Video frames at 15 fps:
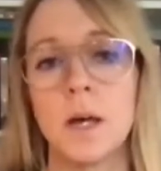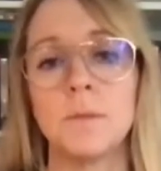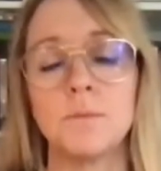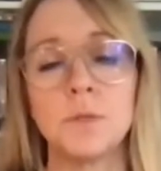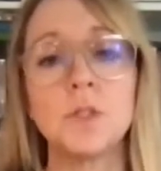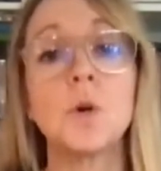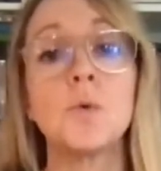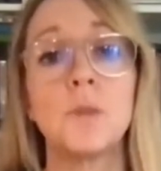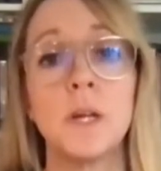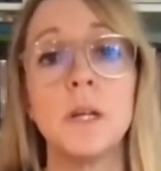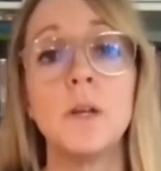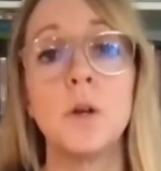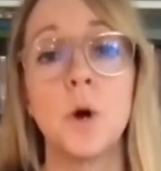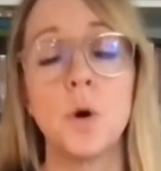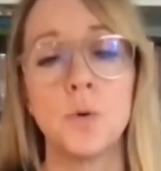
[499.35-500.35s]
so they
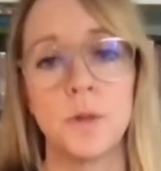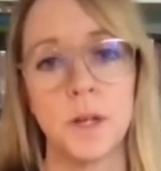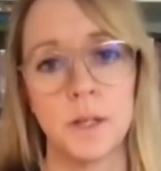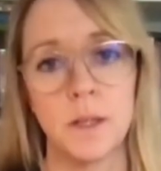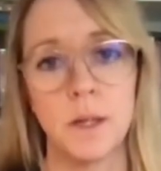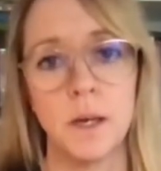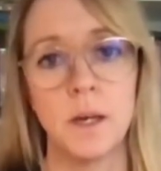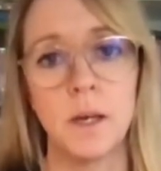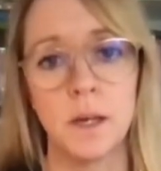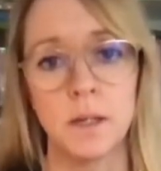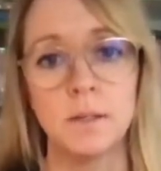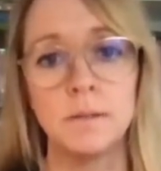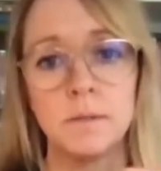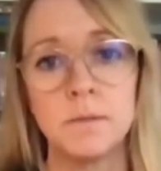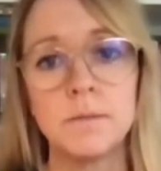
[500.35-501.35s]
know that
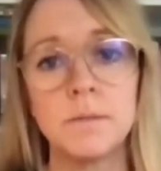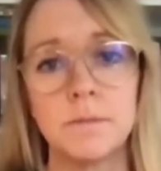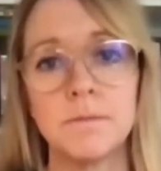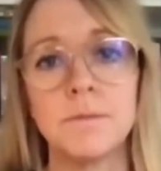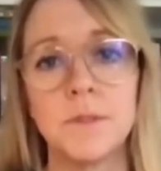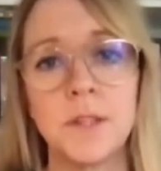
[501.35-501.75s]
they